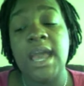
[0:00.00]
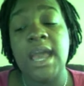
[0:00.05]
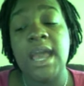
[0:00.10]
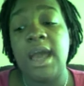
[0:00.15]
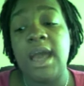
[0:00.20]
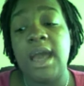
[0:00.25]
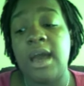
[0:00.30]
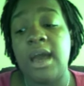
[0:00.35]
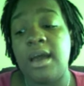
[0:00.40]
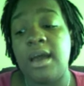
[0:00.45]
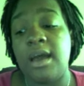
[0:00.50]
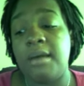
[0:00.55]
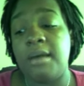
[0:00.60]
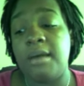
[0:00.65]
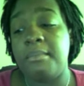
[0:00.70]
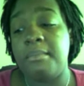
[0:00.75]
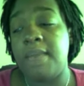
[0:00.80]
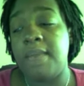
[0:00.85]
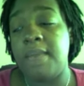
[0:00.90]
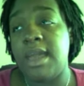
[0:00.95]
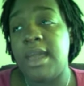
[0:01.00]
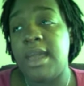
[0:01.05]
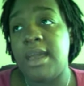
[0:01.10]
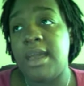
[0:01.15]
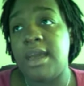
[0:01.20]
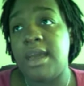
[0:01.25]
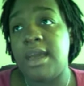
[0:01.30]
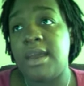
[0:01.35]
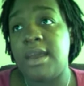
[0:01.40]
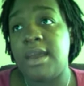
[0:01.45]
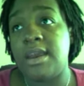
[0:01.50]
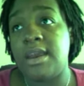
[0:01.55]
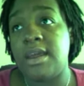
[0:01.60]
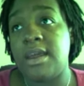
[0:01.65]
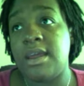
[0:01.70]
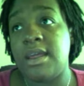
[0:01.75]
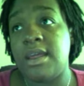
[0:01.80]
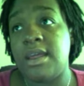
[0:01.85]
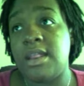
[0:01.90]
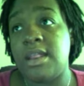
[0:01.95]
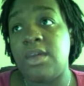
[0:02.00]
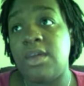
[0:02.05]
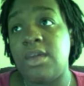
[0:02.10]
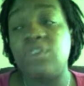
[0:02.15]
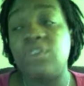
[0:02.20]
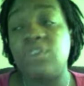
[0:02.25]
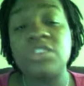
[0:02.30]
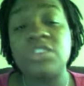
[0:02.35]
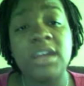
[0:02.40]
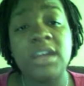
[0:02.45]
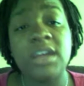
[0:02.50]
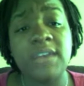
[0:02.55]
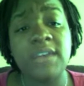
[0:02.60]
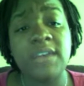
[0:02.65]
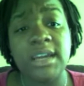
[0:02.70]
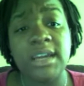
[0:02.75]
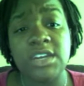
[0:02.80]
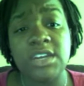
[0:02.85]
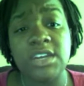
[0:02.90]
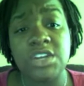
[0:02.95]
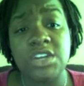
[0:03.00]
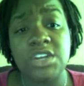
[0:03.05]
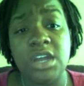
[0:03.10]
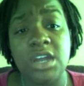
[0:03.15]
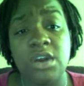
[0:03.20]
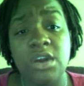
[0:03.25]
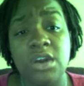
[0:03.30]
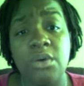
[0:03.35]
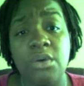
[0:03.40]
And the ultrasound technician,